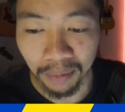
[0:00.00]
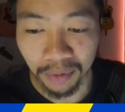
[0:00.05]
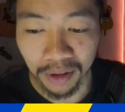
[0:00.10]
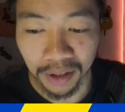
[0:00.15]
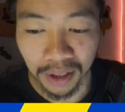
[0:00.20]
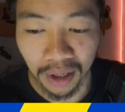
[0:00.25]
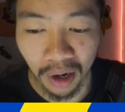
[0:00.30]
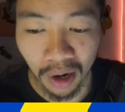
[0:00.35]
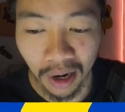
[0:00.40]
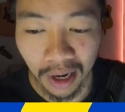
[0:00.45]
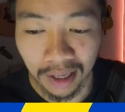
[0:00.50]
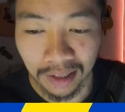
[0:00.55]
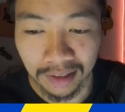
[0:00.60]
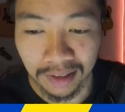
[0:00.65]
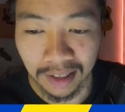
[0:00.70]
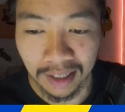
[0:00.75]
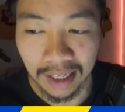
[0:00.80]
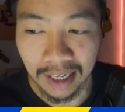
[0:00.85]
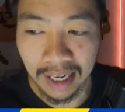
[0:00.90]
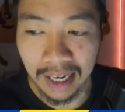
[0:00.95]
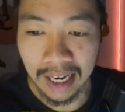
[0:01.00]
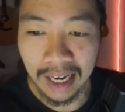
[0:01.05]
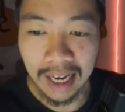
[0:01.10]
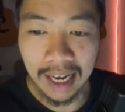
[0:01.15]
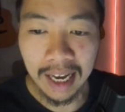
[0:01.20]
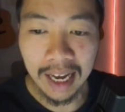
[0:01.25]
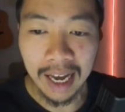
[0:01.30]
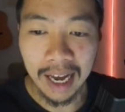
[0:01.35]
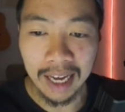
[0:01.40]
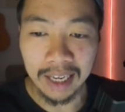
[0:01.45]
the guys
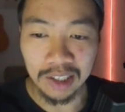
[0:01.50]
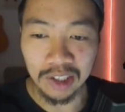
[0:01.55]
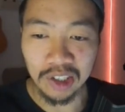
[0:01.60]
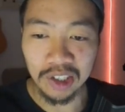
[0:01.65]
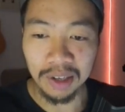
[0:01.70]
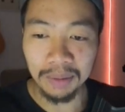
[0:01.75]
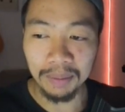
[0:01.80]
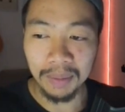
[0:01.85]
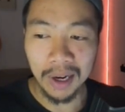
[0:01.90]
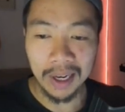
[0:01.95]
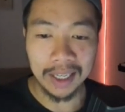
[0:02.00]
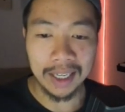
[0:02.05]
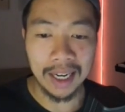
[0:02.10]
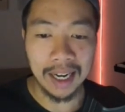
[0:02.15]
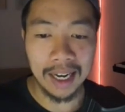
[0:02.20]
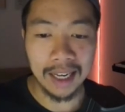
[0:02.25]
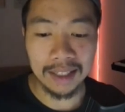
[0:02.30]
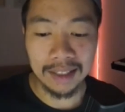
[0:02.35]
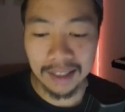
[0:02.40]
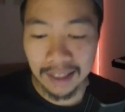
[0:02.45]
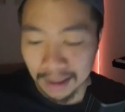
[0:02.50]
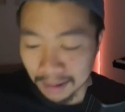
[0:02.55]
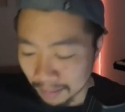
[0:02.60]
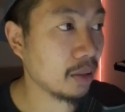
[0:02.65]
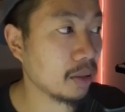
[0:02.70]
at Ship My Cards.